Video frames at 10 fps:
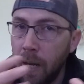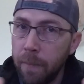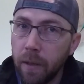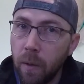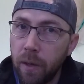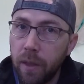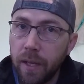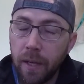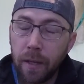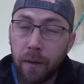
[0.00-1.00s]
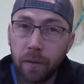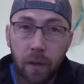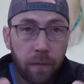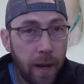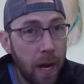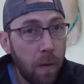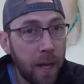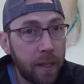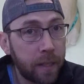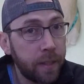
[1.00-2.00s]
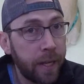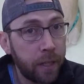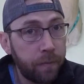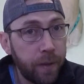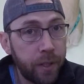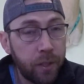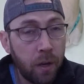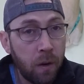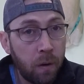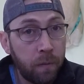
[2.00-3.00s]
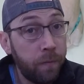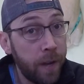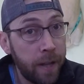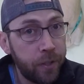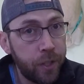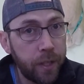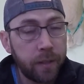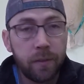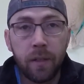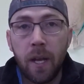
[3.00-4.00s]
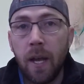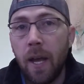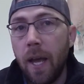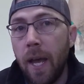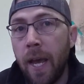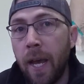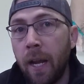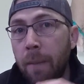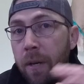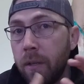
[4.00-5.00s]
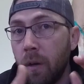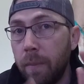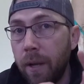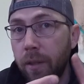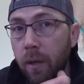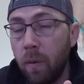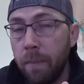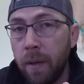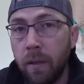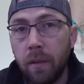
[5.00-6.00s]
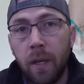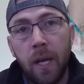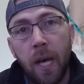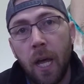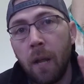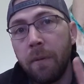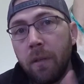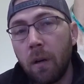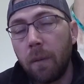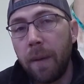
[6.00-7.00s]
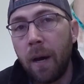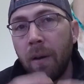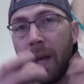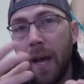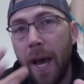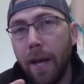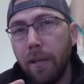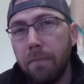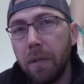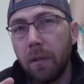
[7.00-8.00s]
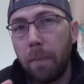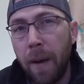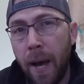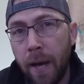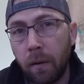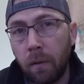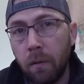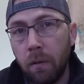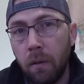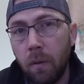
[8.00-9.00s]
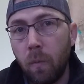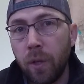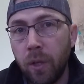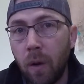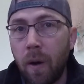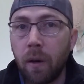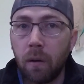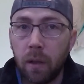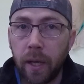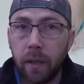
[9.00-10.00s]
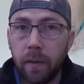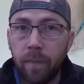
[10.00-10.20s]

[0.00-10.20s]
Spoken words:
I'm going to go into the details of how I like to catch fish on Finesse Jigs. And I'm going to talk about the equipment, and I'm going to talk about how do you build a pattern when you go out on a lake.